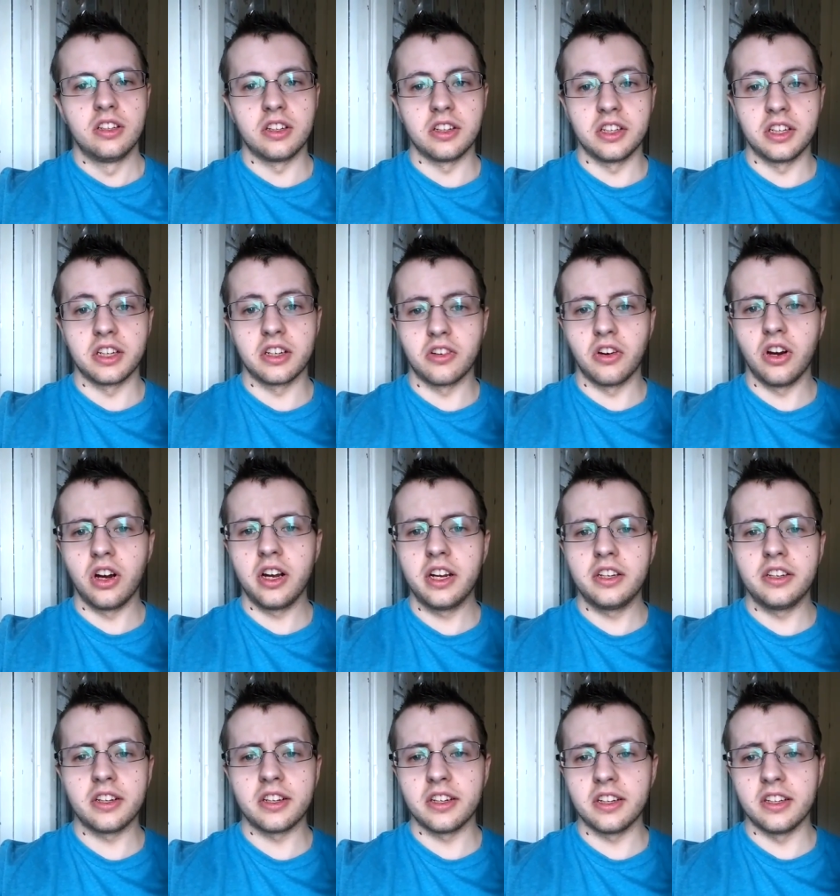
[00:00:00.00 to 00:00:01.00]
You can hear
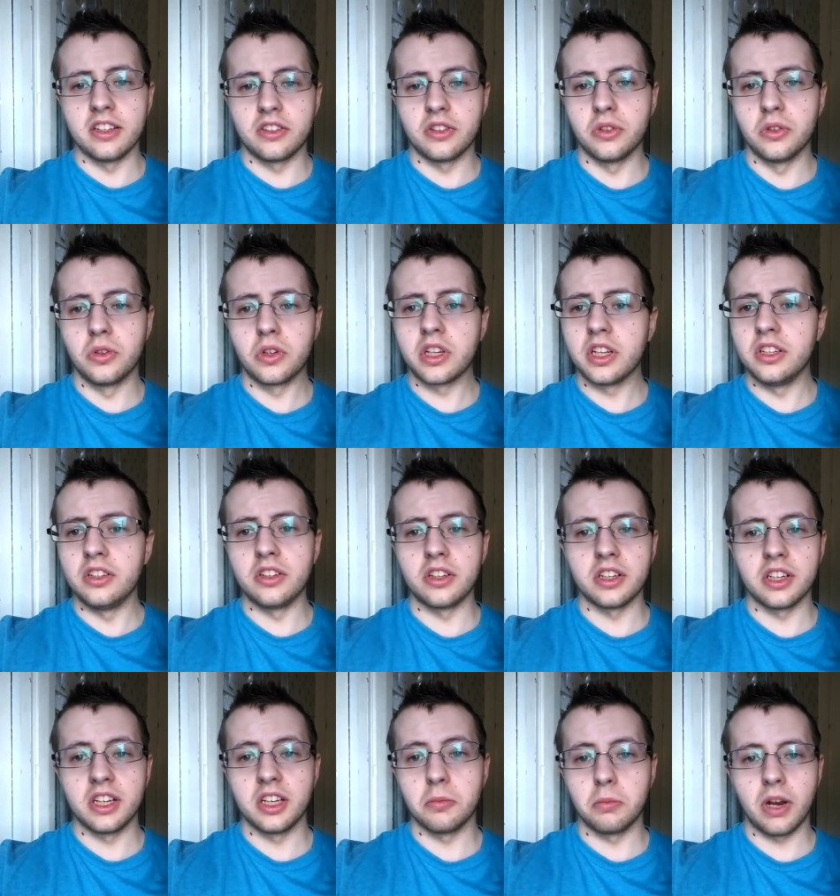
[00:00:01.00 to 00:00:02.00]
crying, you can hear talking, you
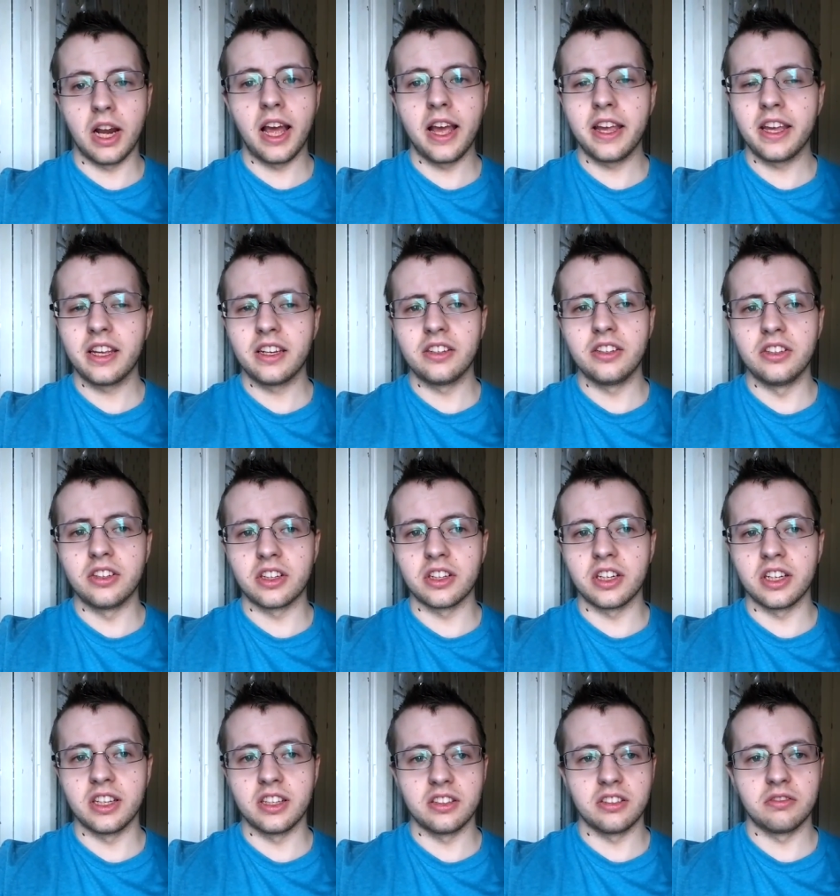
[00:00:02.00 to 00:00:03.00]
can hear playing, you
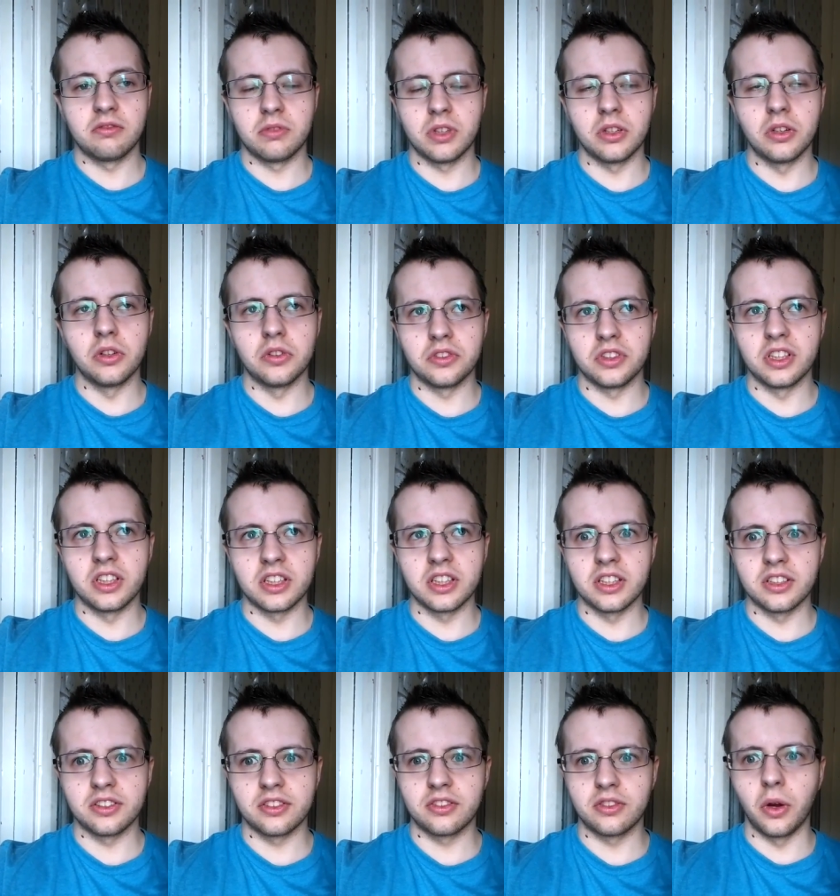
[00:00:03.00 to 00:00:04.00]
can hear well, also you can
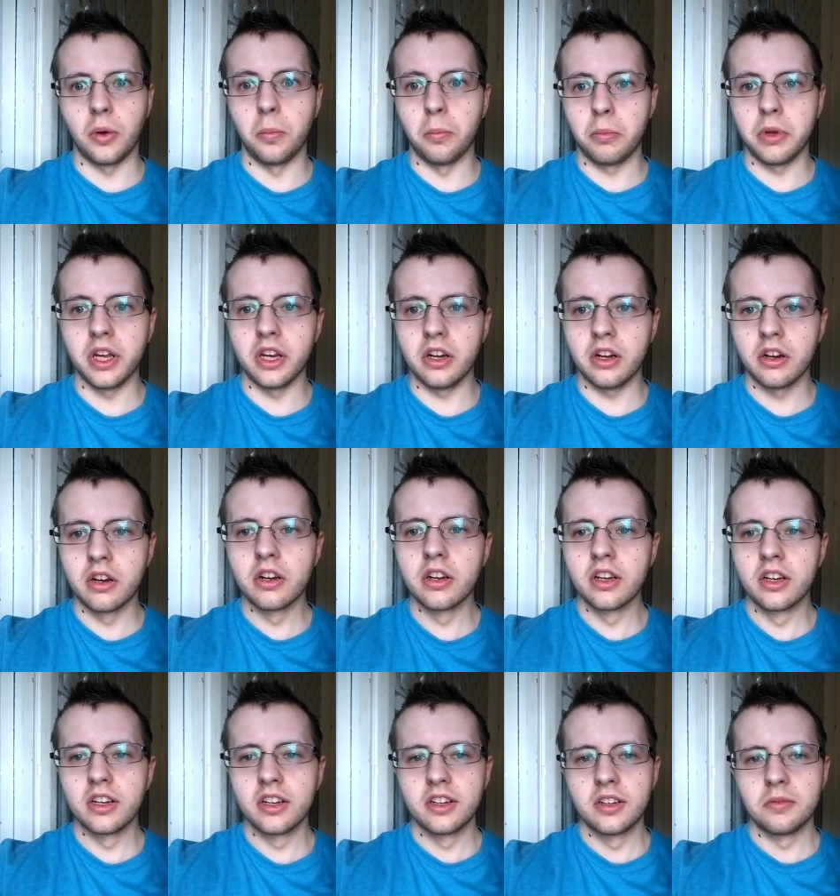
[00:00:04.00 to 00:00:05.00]
hear stomping,
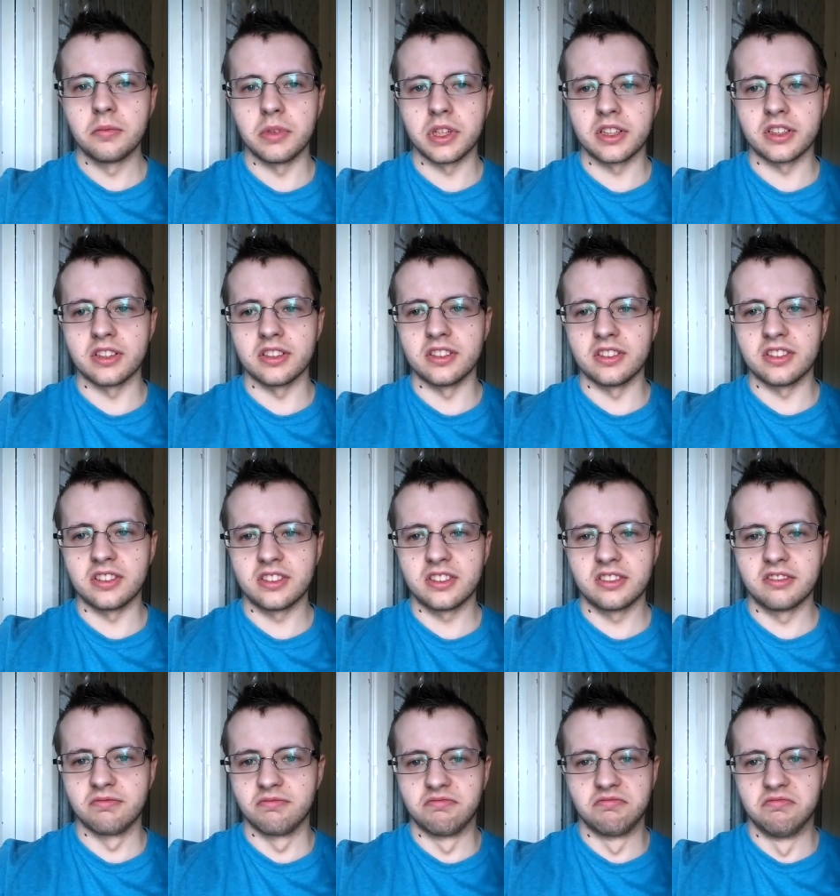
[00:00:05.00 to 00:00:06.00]

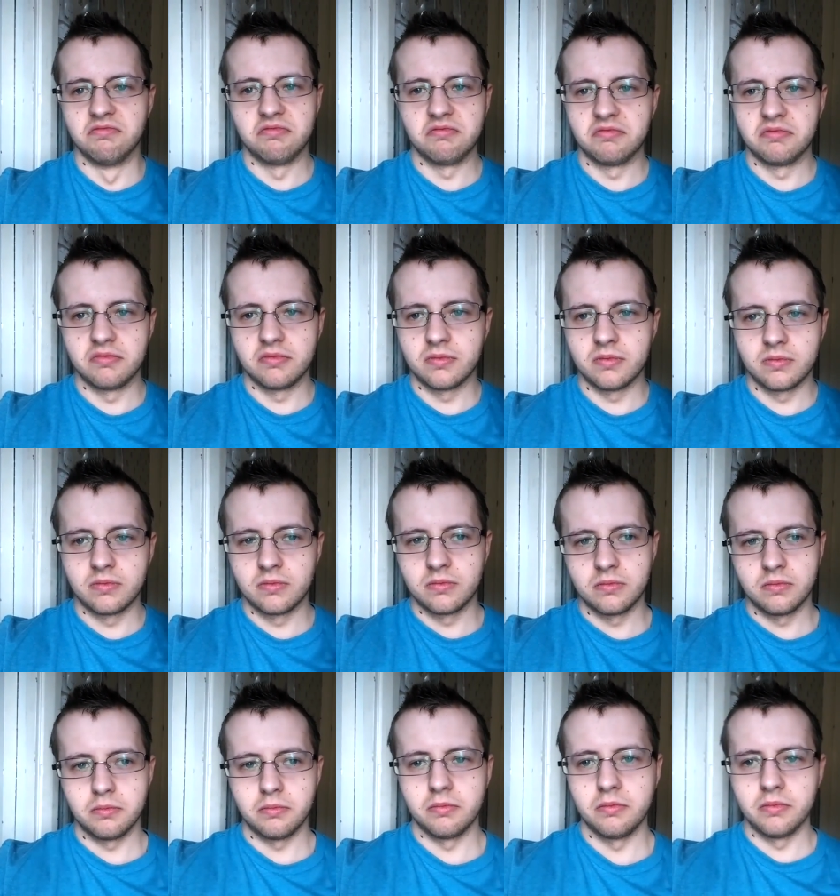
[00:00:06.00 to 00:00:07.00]
because
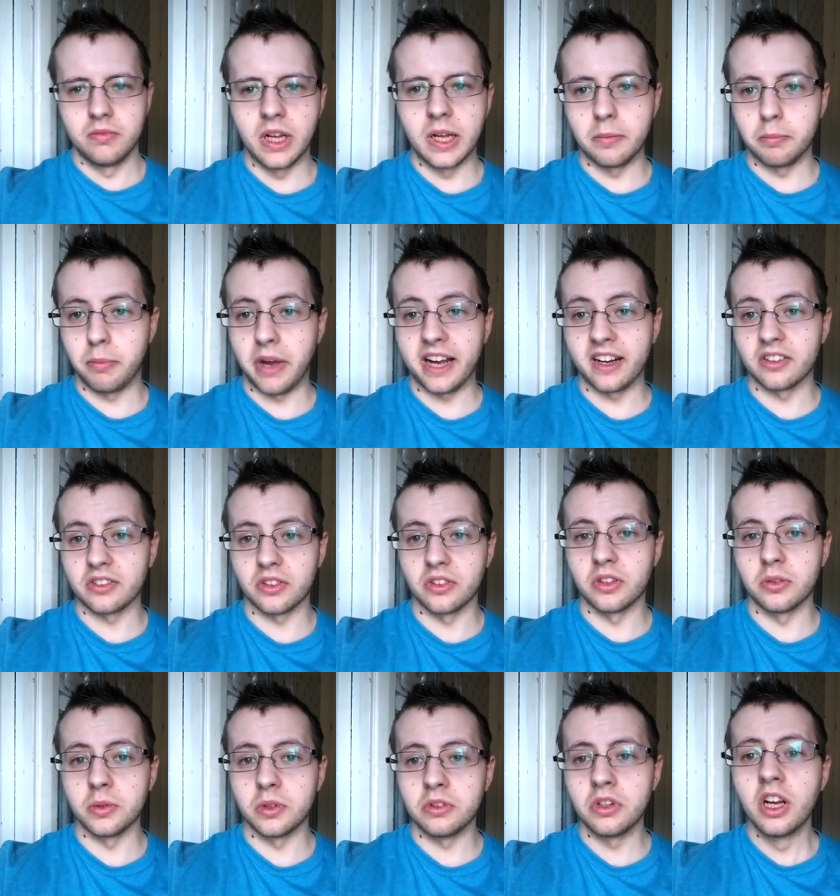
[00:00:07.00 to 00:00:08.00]
and bangs
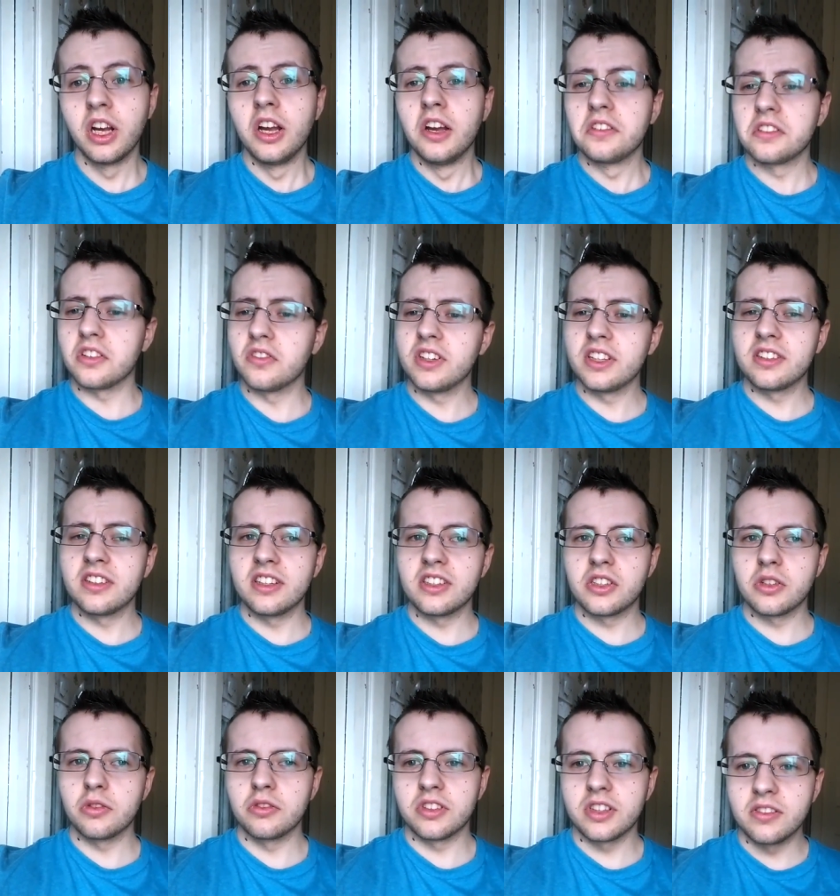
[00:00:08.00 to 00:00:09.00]
on the wall. For some reason, their
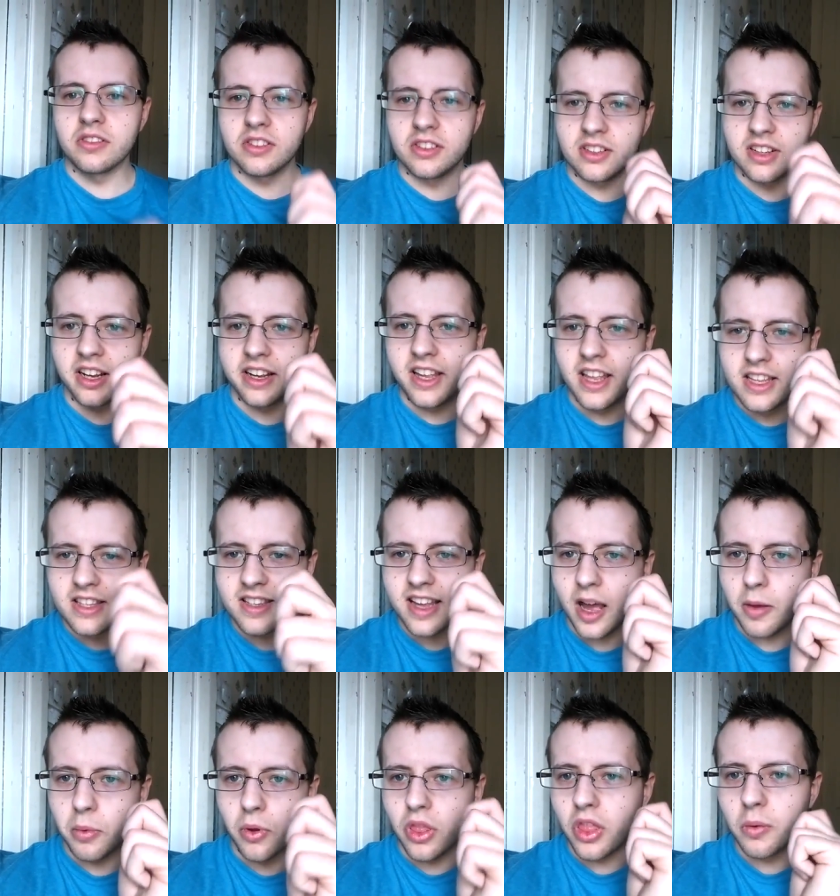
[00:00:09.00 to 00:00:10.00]
children seem to just like
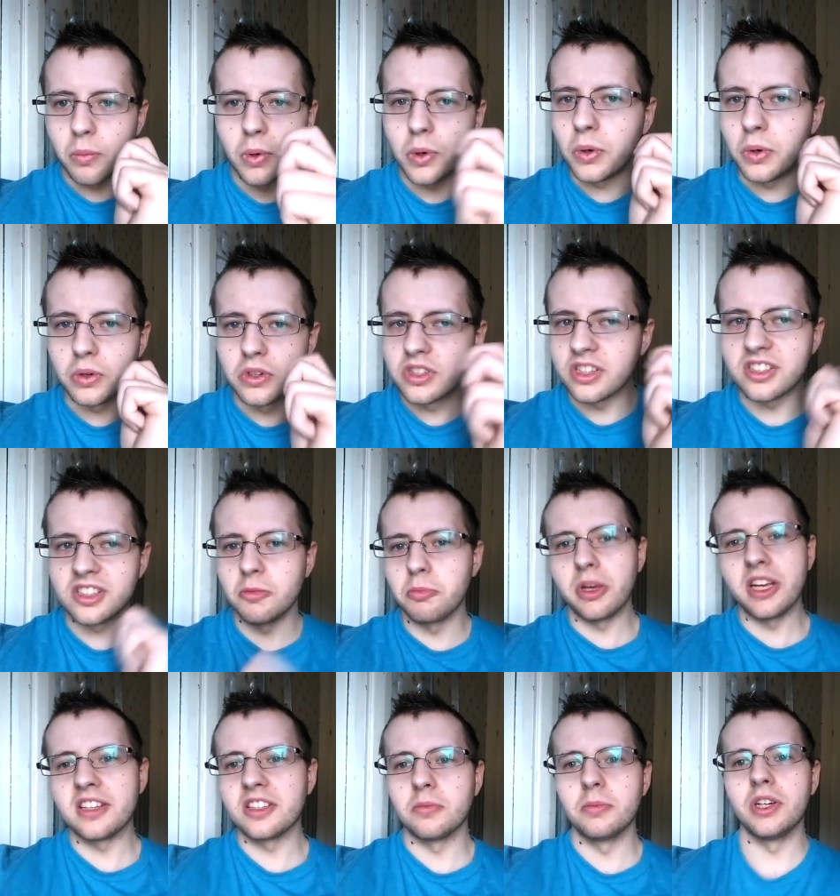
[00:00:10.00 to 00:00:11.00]
tap on the wall just to
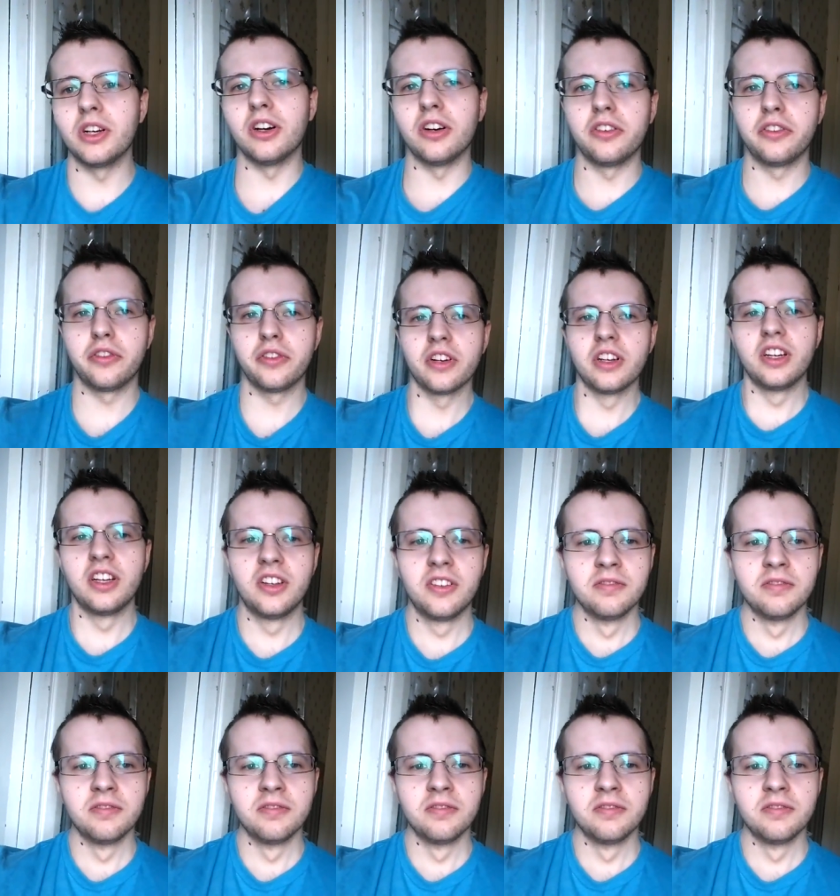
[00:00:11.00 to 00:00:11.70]
piss me off.